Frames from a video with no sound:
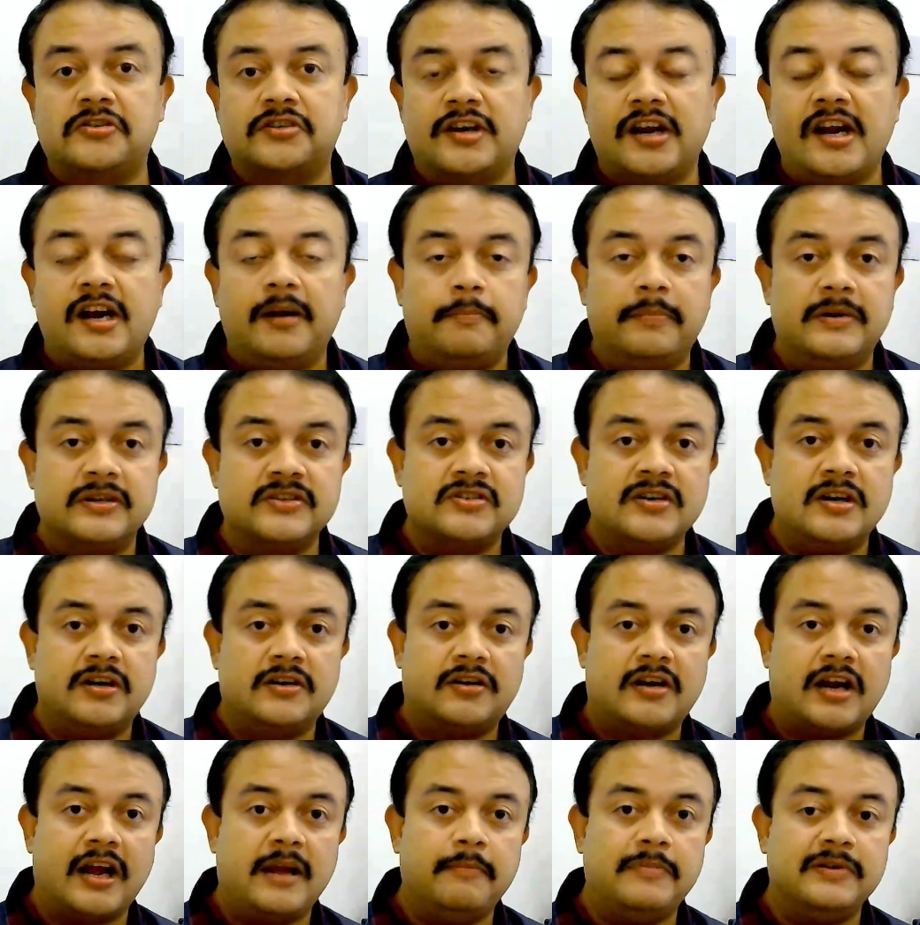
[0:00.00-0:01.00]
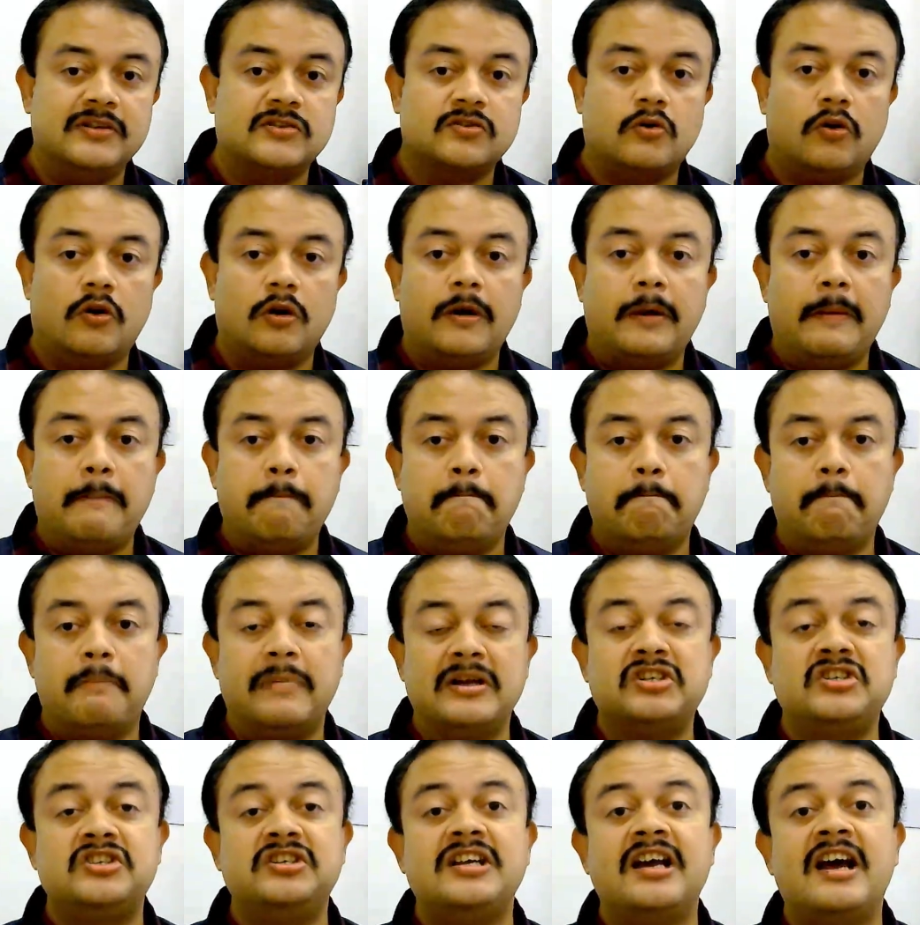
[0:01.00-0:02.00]
triad personality type is called
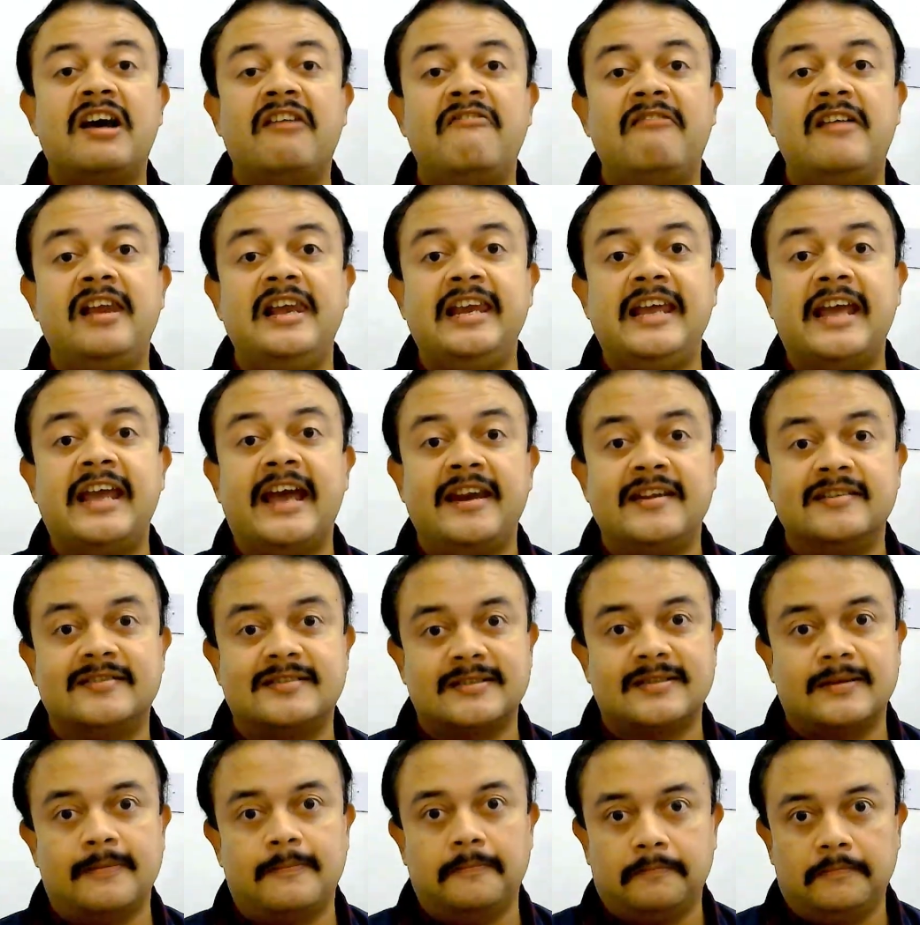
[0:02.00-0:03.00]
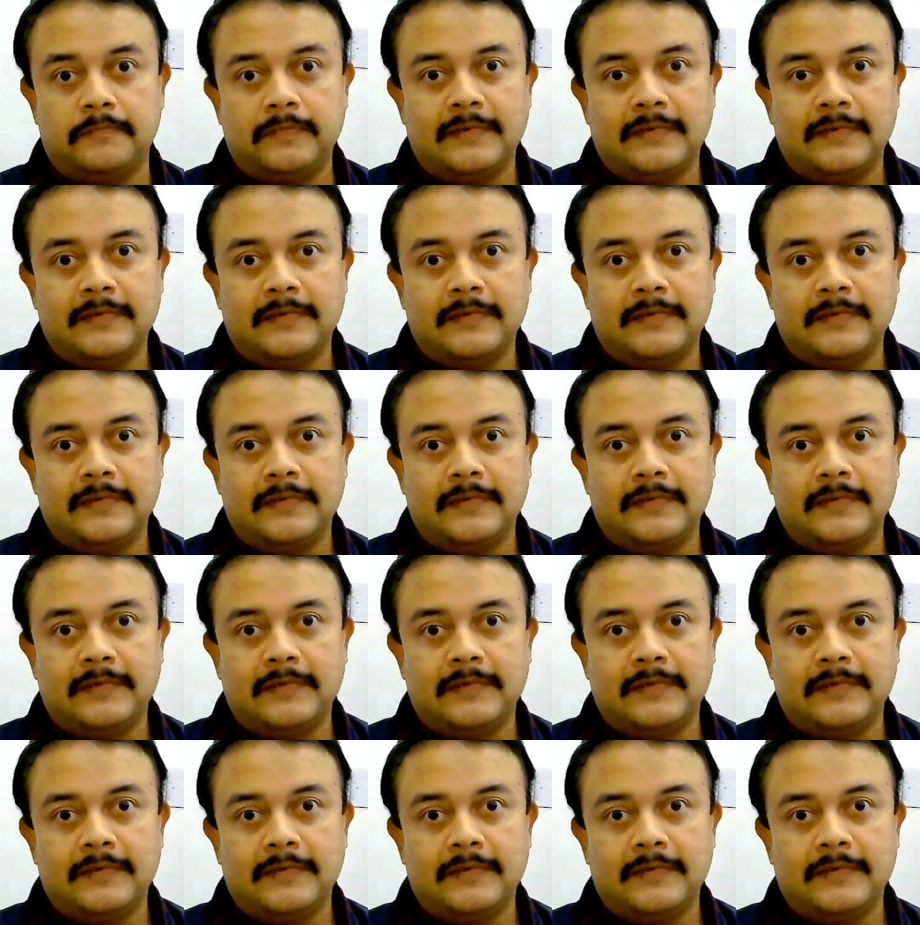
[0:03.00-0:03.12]
Machiavellianism.